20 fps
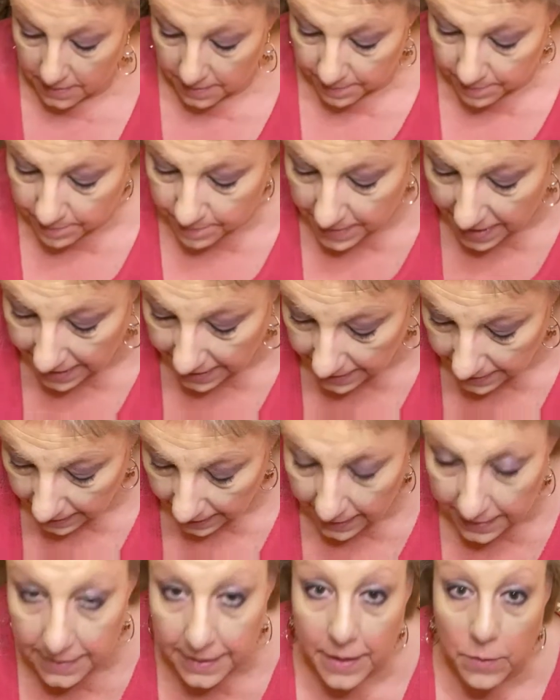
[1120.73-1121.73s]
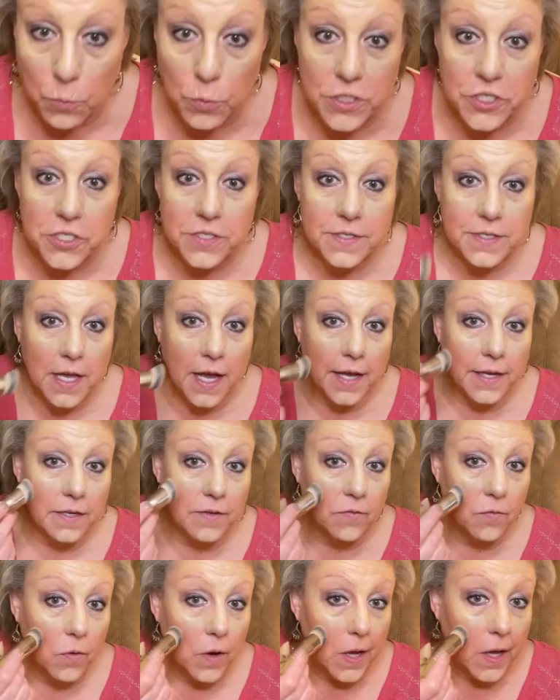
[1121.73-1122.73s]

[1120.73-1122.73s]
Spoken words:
main highlight, which is kind of